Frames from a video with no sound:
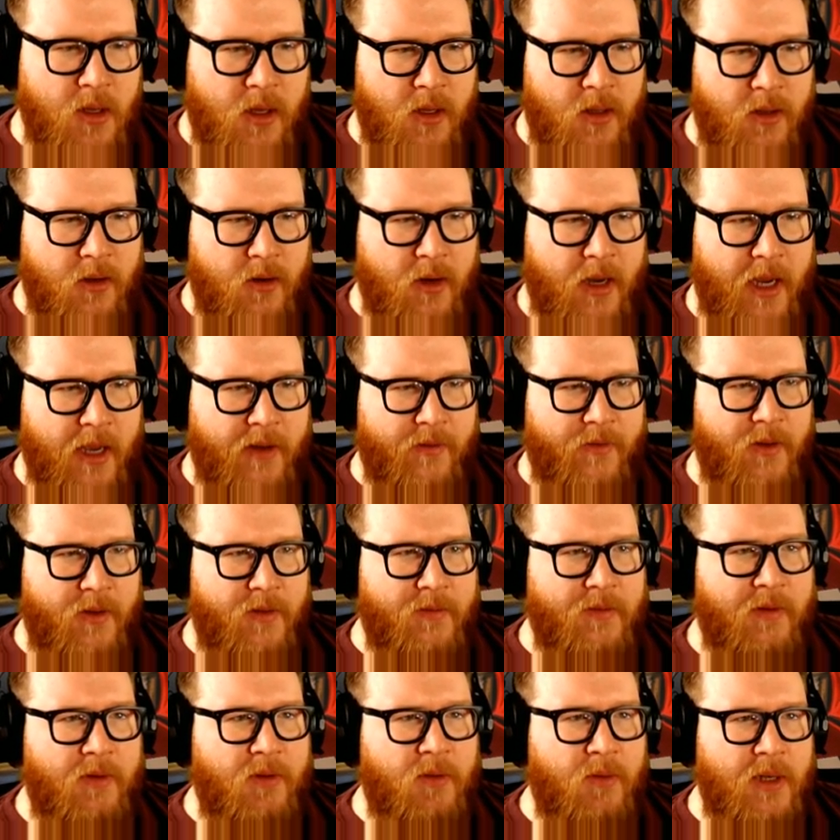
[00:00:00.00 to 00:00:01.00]
there are a handful
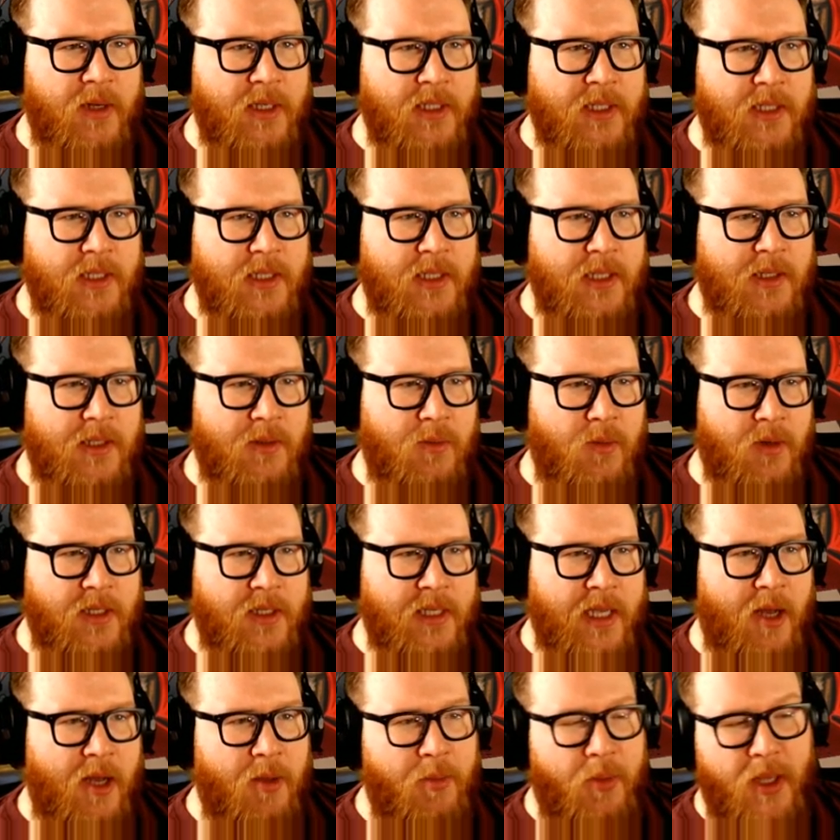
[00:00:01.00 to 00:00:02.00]
of different reasons this works
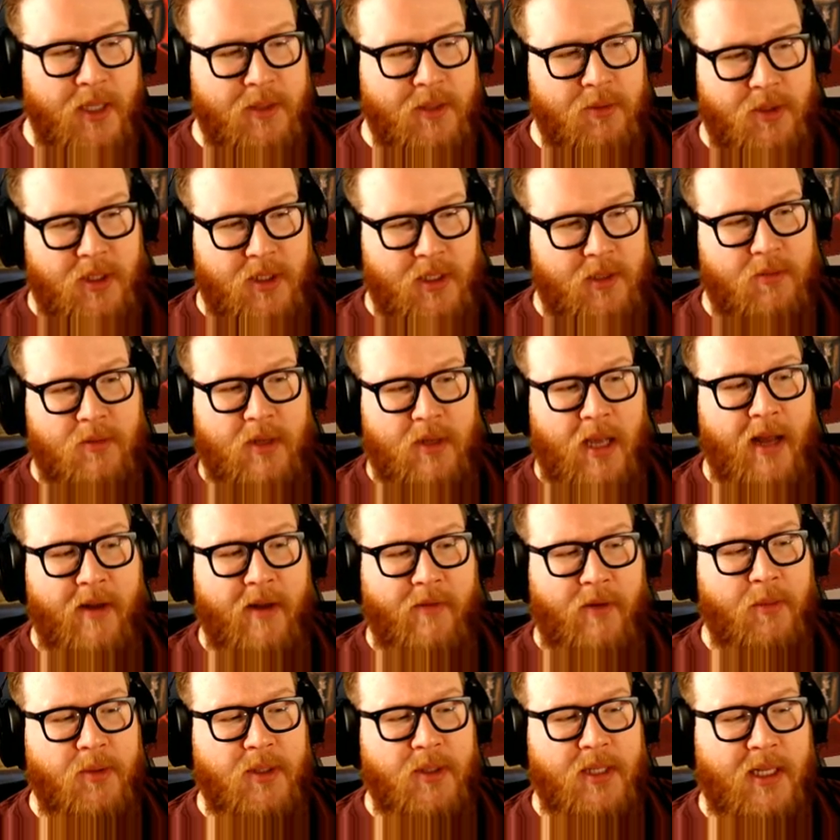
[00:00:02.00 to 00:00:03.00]
out. Plus, we're just kind of
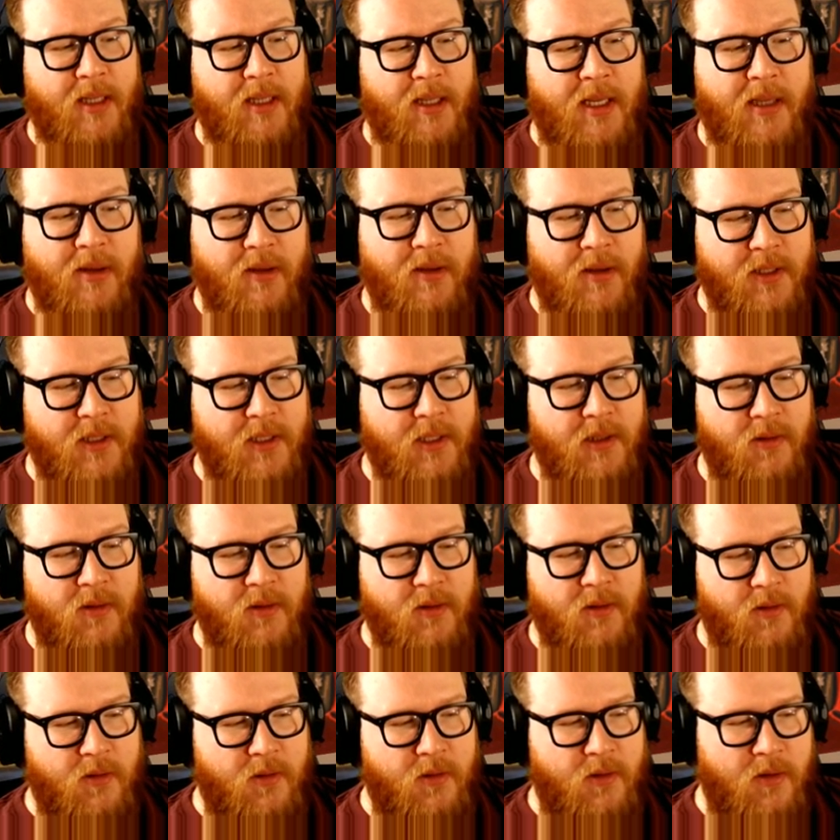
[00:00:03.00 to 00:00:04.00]
representing lethal
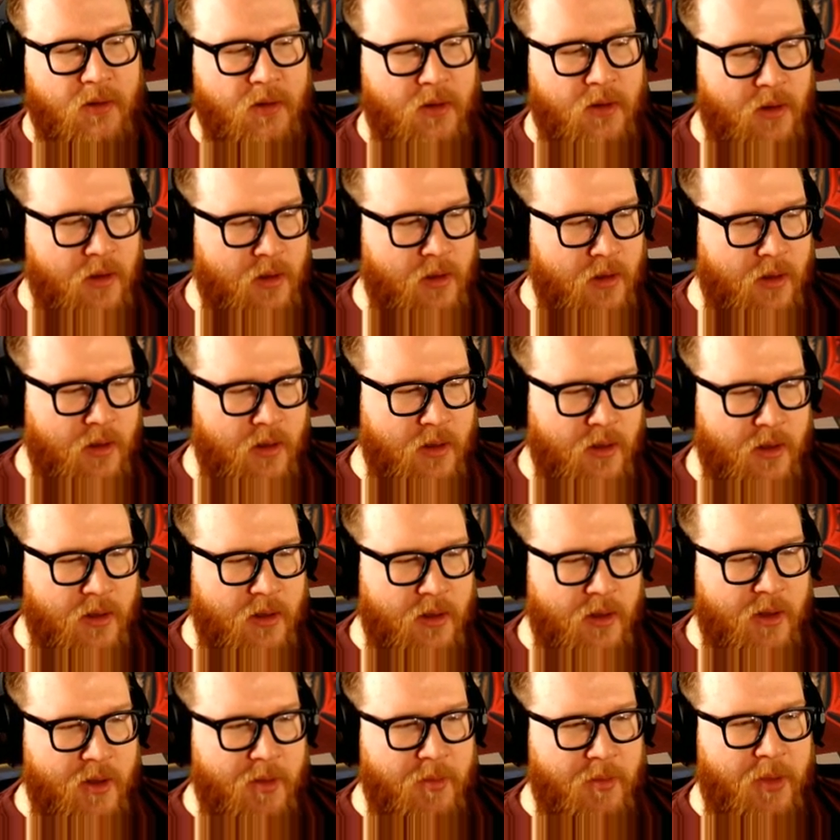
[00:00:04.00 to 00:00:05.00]
soon.
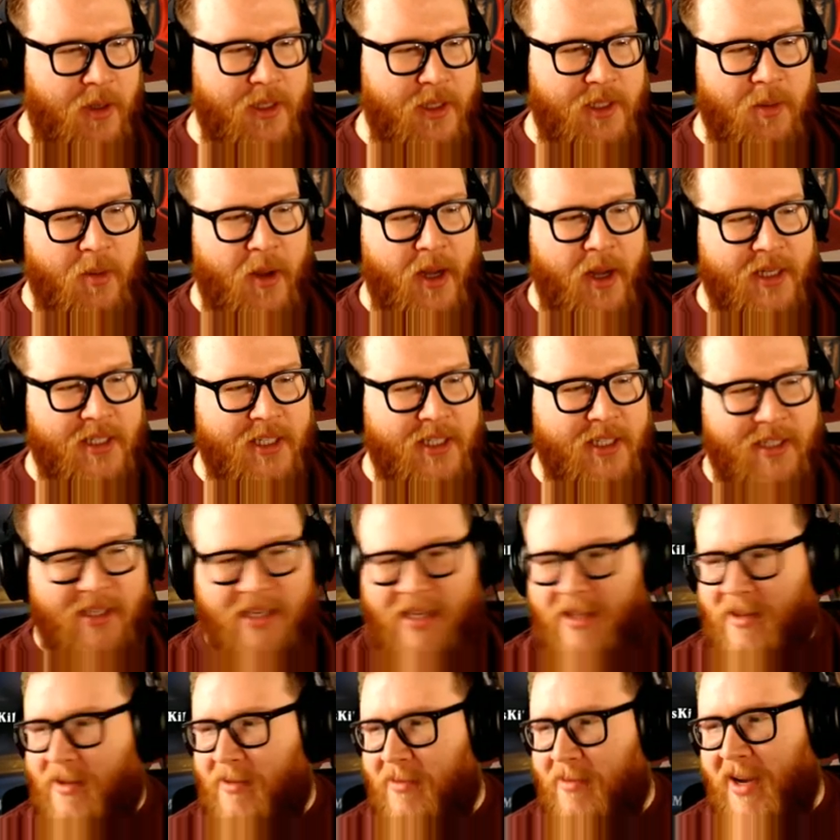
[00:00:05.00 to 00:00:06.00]
Puzzle box is
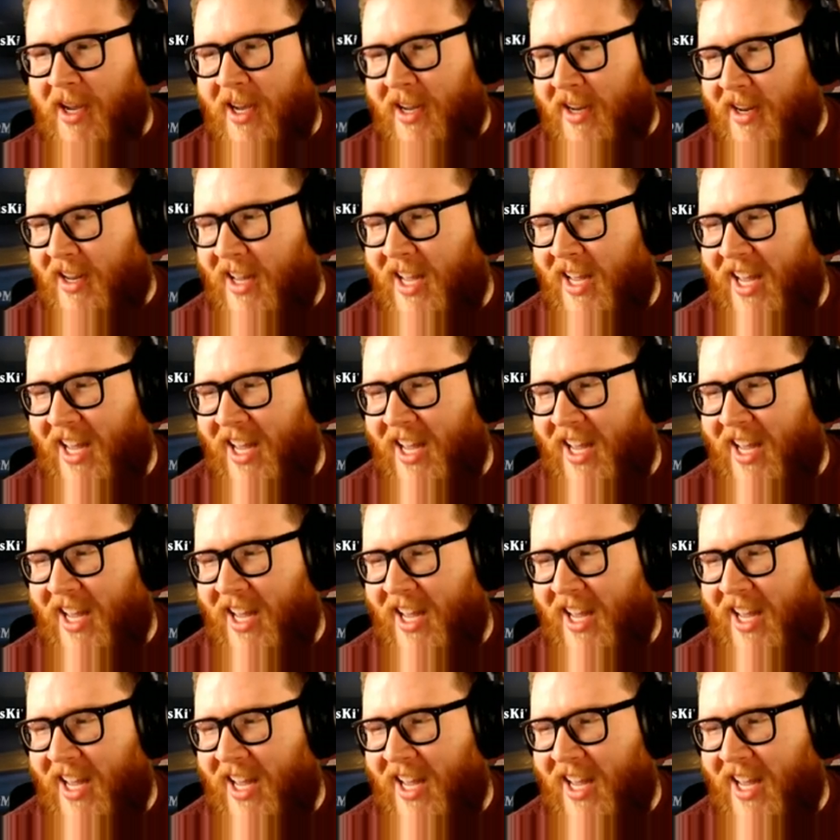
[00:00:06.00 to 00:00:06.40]
lethal, right?